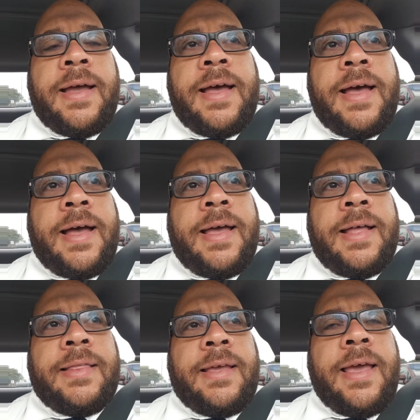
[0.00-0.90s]
I
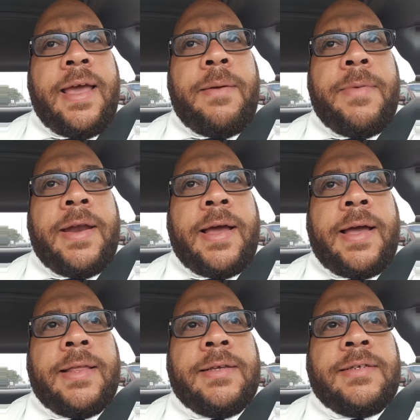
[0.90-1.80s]
got the game and I
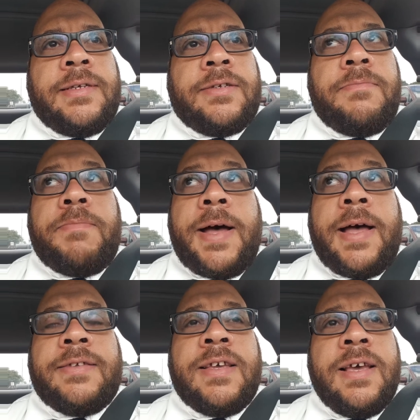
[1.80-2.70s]
got the season
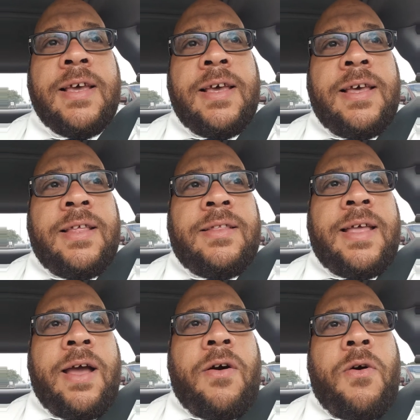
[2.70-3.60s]
pass.
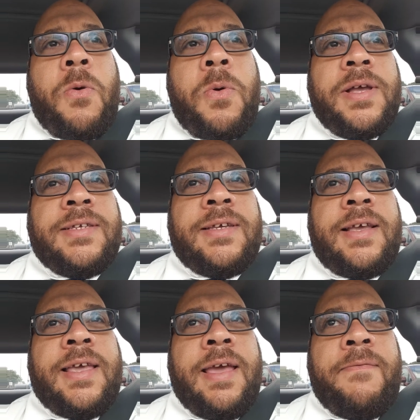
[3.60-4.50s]
They always
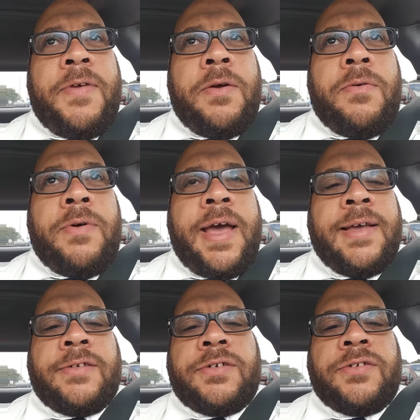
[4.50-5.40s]
give you
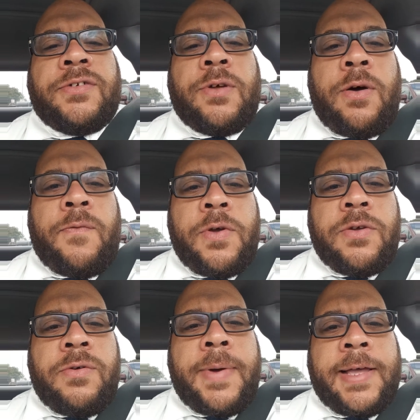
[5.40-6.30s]
extra stuff
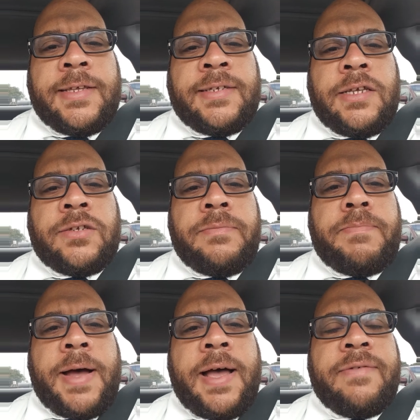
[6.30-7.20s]
when you buy the
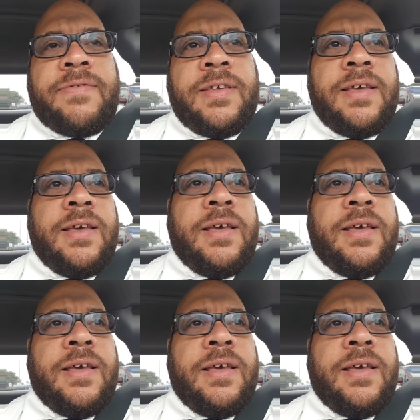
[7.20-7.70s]
season pass.